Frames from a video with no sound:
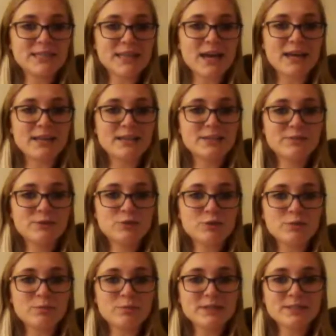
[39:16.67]
that an
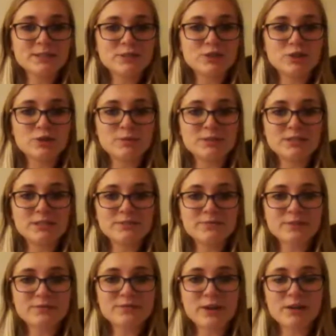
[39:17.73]
individual must consume is
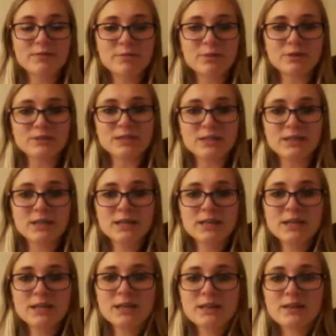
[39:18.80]
different for every person.
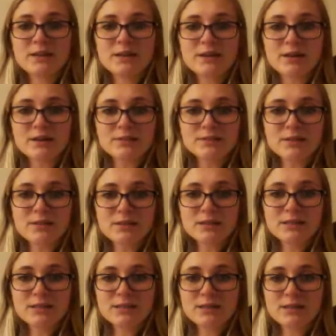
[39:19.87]
There are
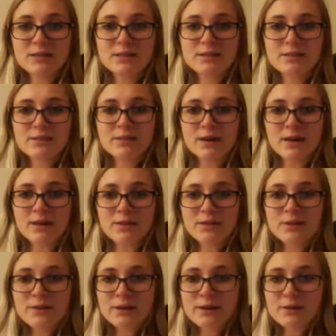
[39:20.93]
solid
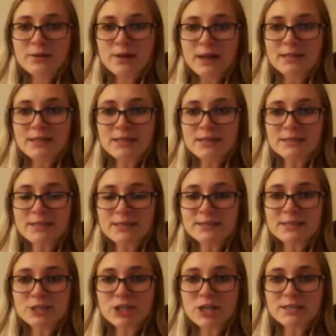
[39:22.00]
theoretical ideas that
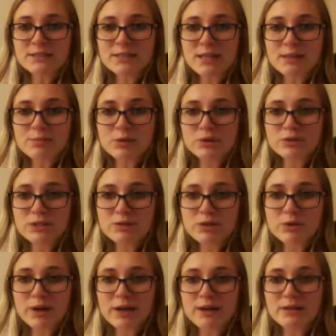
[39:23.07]
suggest that the protein
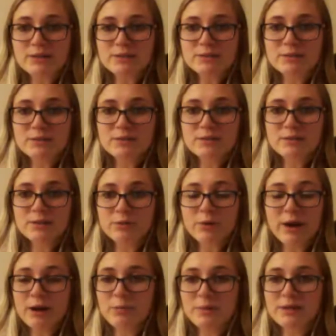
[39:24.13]

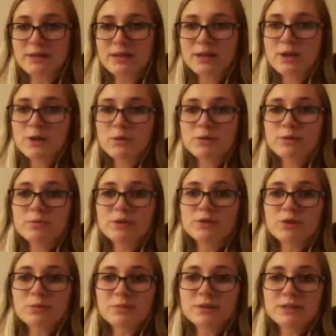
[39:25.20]
requirement will be
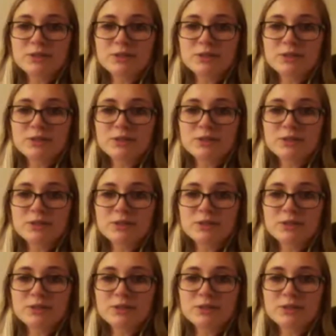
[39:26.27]
normally